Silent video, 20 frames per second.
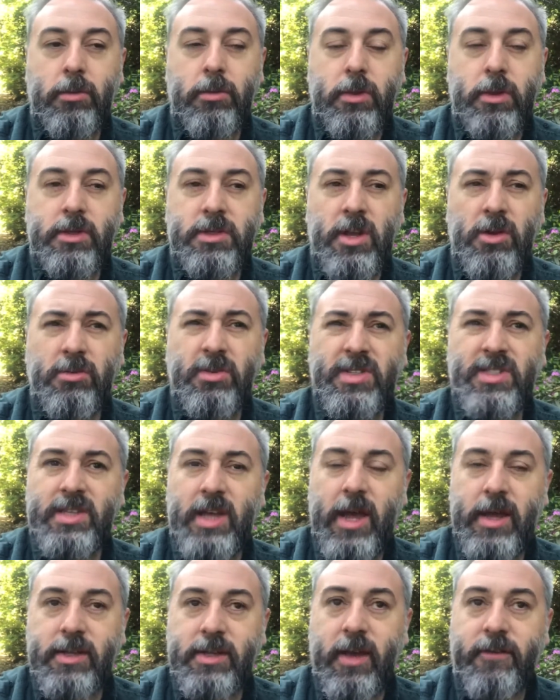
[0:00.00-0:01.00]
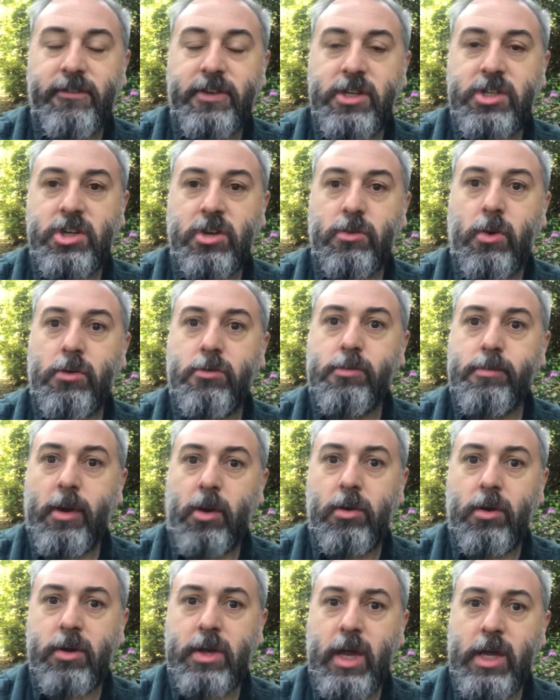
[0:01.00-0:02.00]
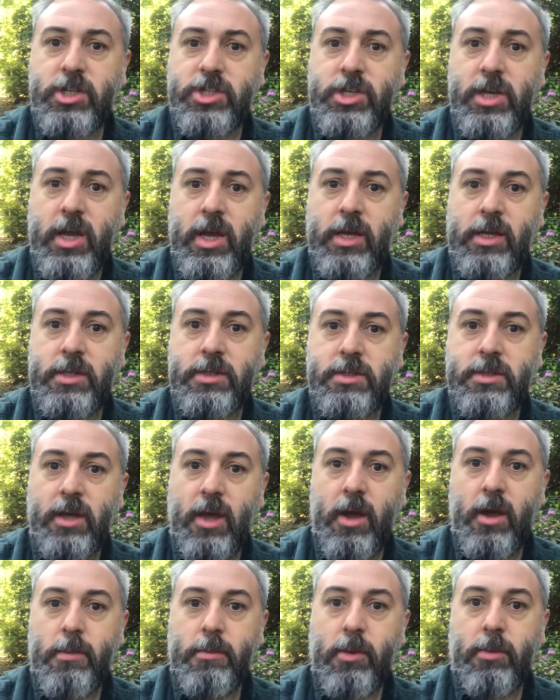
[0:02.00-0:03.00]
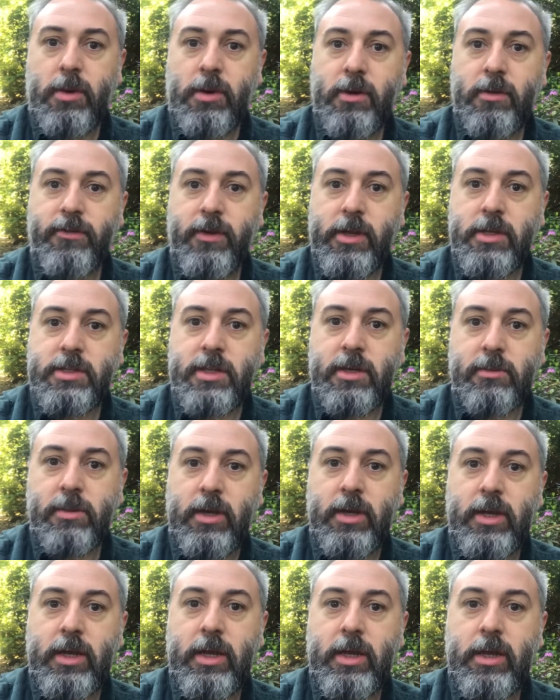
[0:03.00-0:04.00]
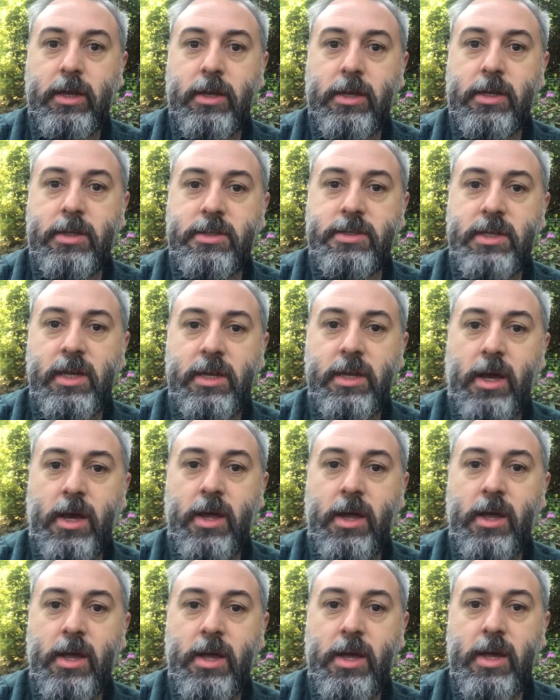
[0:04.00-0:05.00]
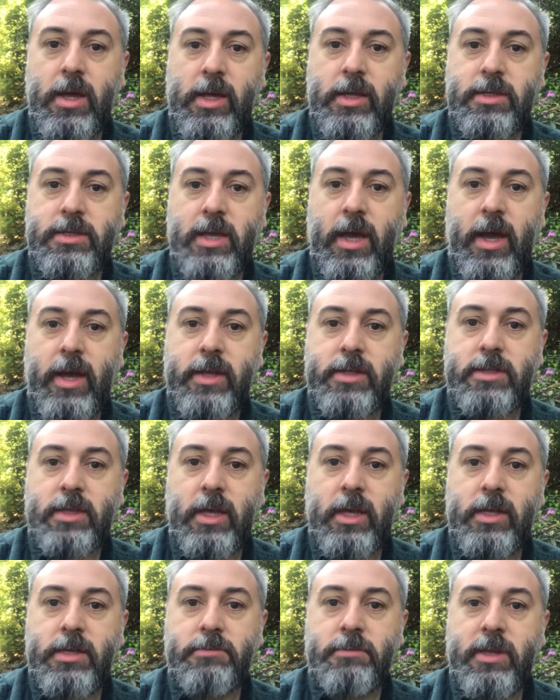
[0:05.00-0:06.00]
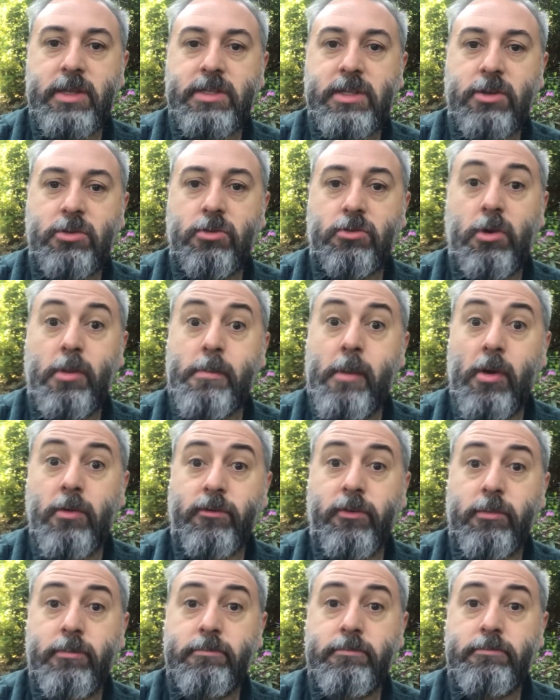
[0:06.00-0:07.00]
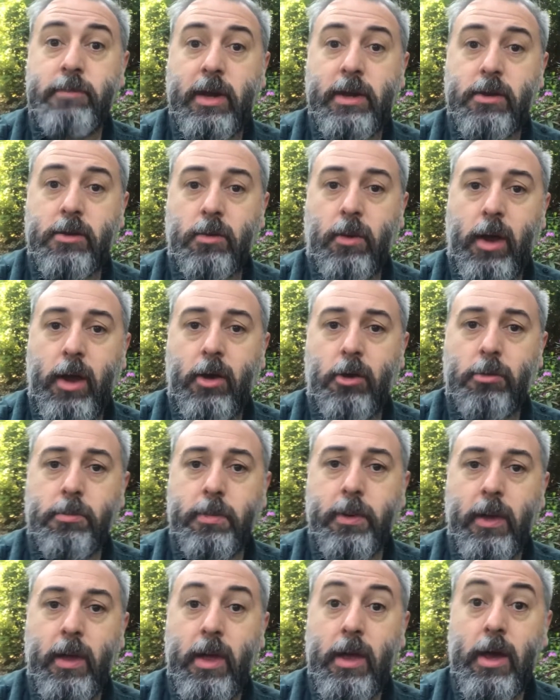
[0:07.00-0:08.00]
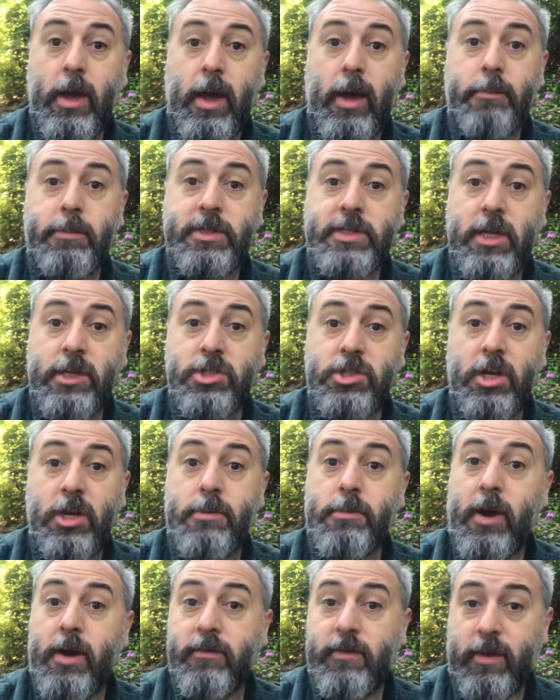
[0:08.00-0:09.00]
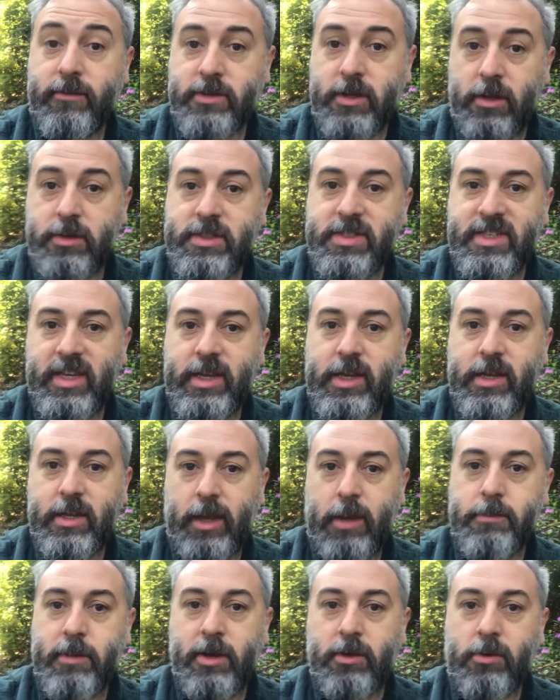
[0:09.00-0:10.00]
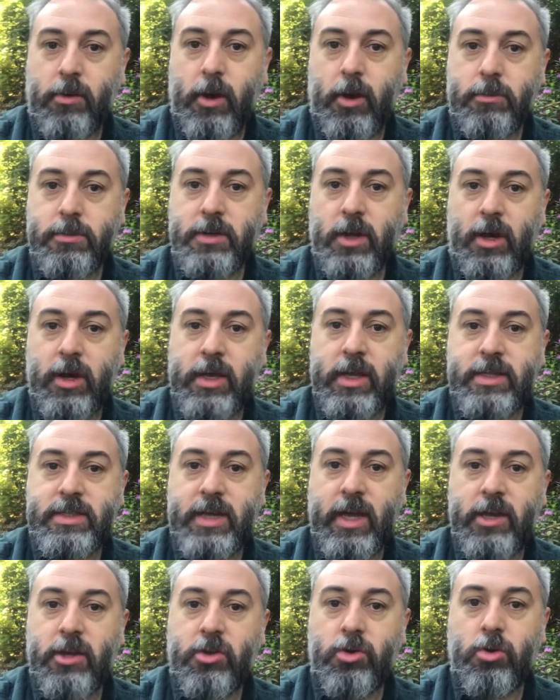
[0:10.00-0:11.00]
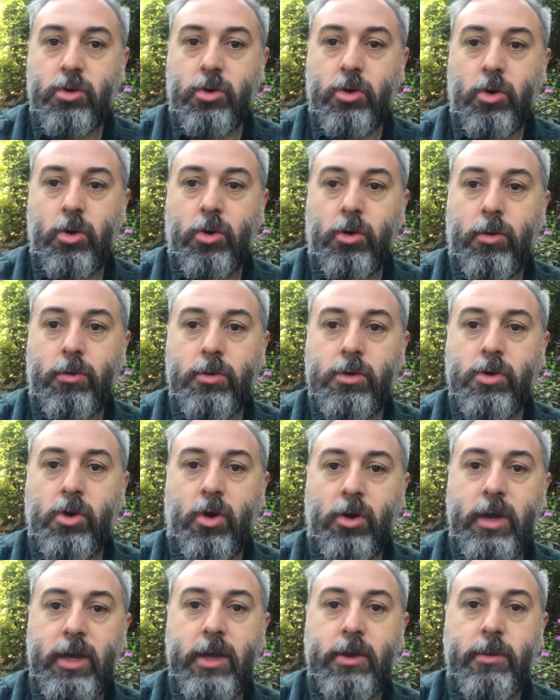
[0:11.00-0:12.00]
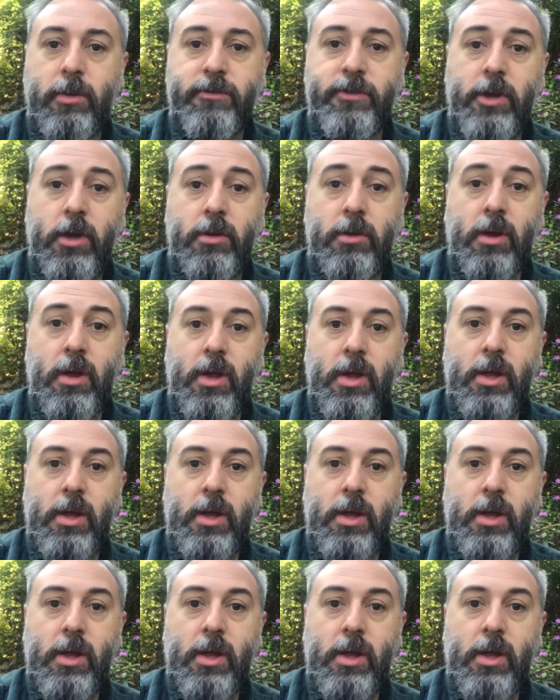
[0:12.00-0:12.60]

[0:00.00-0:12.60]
there's no set definition of what a remote location is, but one of the things that we consider is that it means that you're remote from medical help, and potentially you might even have to go and seek that medical help, i.e. take your colleague with you